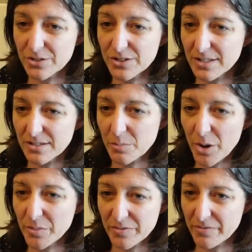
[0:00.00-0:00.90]
just, in
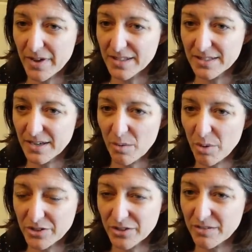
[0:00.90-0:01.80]
Department of Defense and our
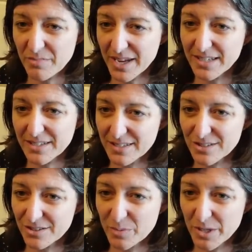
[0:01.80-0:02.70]
budget and making
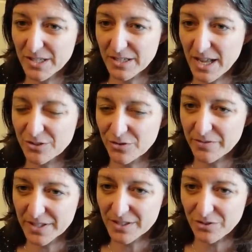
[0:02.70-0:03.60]
decisions based on national
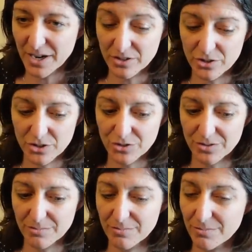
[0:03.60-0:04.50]
defense strategy,
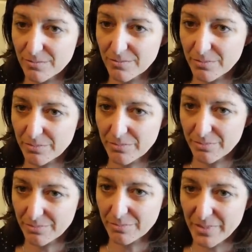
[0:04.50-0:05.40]
should
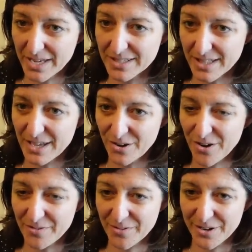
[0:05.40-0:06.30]
base that
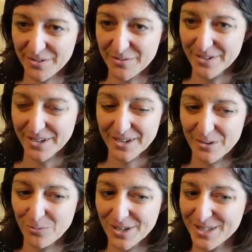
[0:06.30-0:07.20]
off of
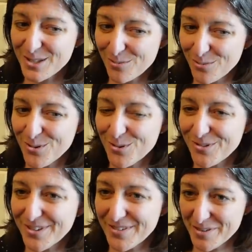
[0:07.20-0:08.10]
what is the
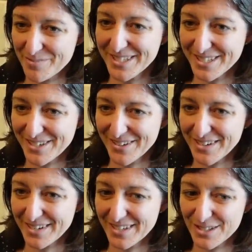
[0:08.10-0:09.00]
role of the
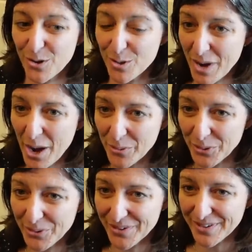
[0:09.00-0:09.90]
military? It's hard power.